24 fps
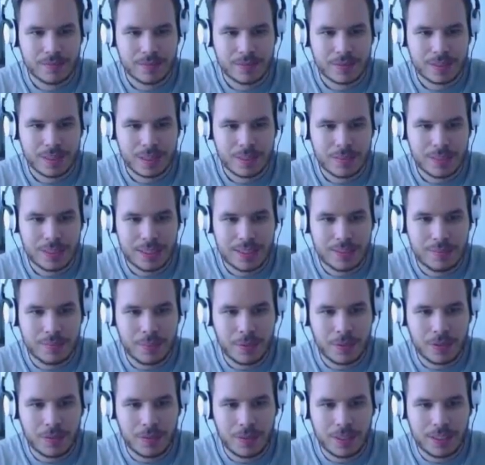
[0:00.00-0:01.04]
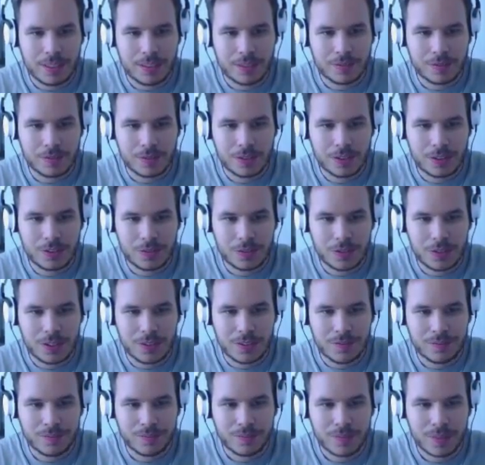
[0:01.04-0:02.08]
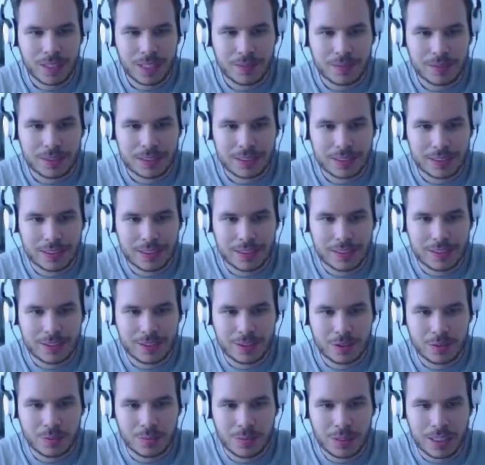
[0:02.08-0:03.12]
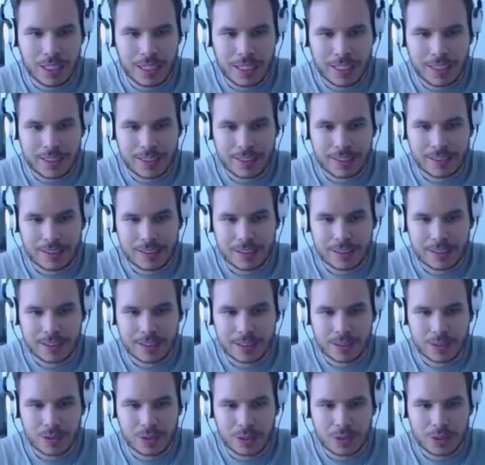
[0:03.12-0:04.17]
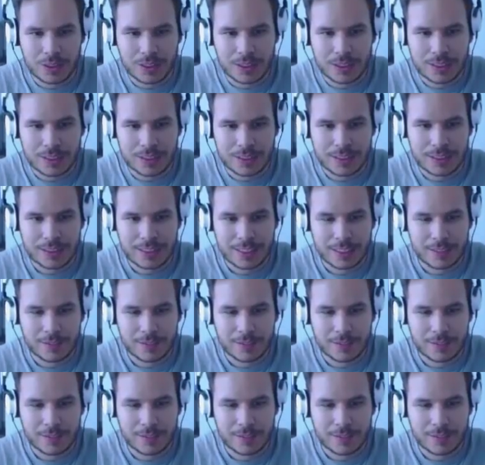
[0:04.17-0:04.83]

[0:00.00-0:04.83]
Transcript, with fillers: Can we get Pokemon on the first floor? I'm just gonna assume not and just go straight to the second